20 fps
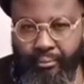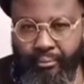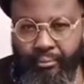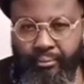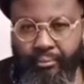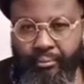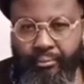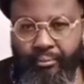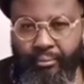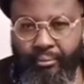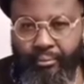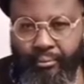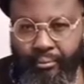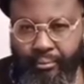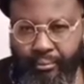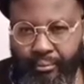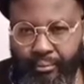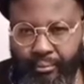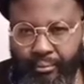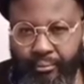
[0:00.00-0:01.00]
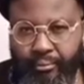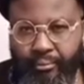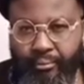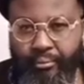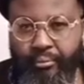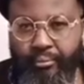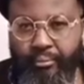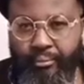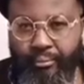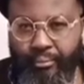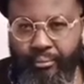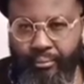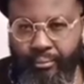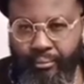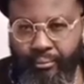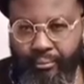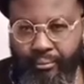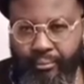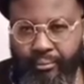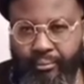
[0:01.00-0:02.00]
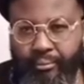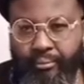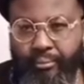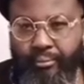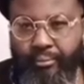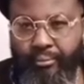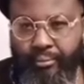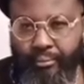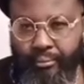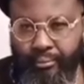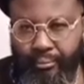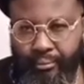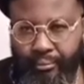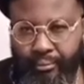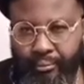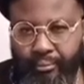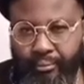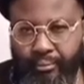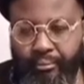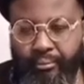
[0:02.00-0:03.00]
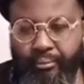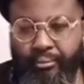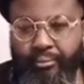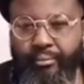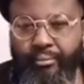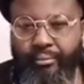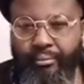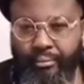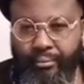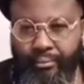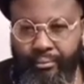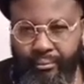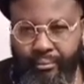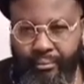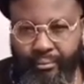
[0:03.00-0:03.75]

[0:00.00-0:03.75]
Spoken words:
(silent)